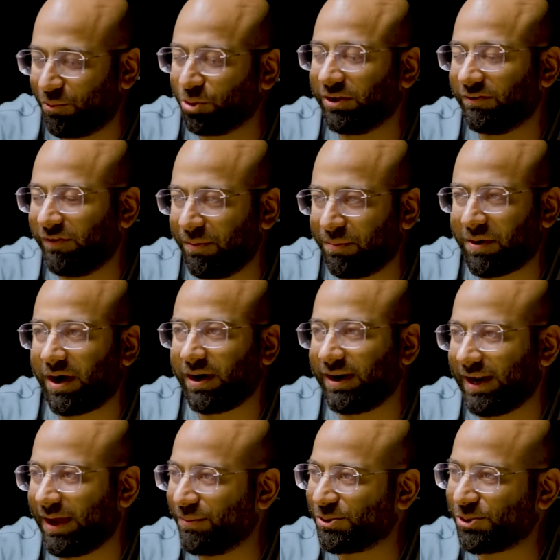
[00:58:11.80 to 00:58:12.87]
more than Flipkart
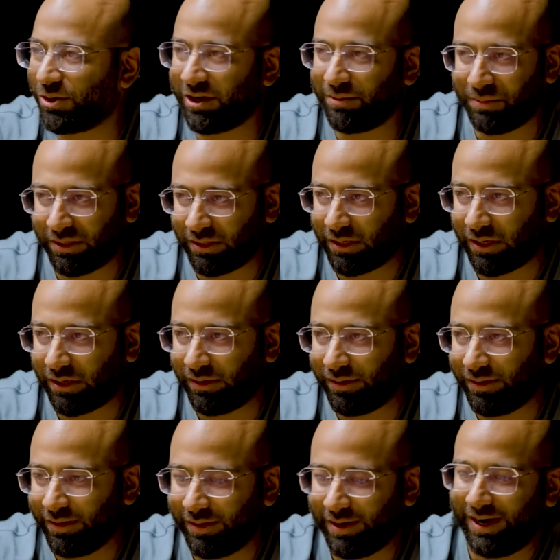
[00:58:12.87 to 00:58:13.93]
and Amazon and Myntra,
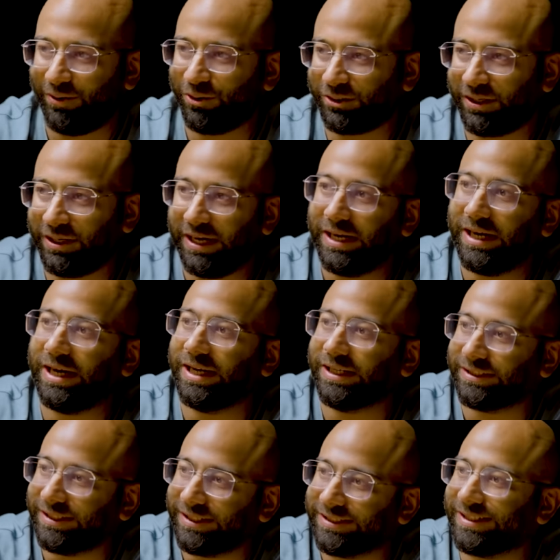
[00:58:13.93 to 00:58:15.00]
it was the
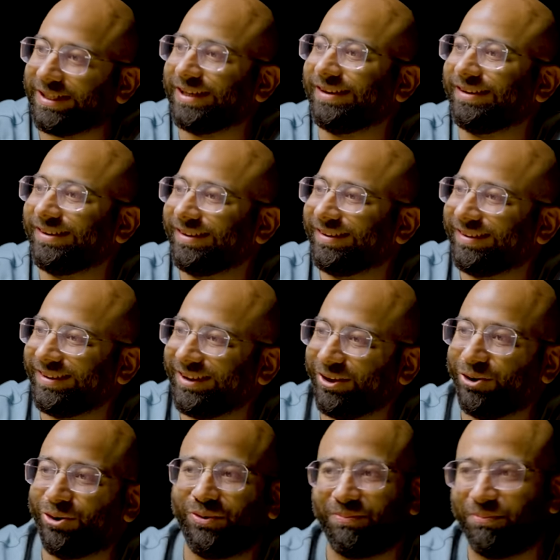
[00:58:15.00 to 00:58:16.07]
DTDCs and,
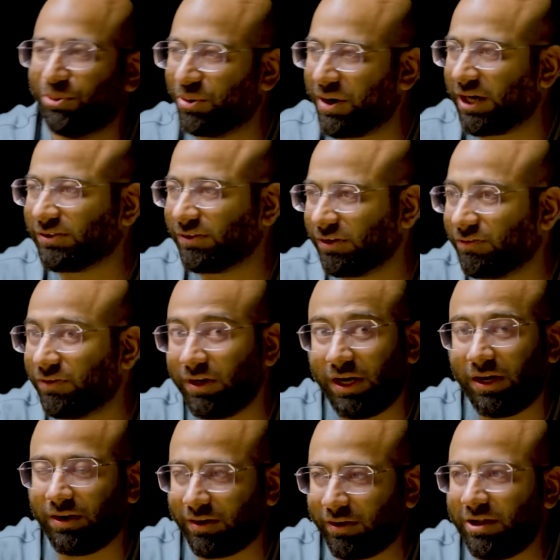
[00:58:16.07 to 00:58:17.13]
Blue Darts of the world
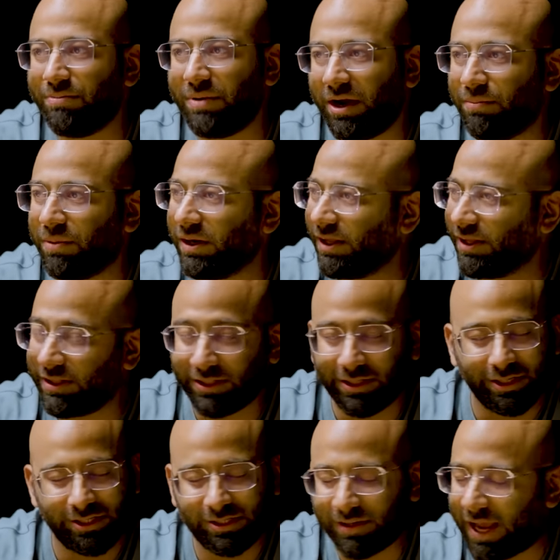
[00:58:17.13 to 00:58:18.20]
that really made money. And
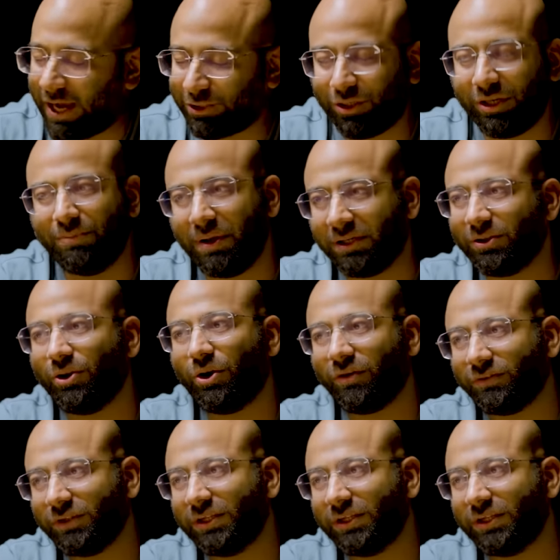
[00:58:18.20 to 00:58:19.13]
this actually makes a lot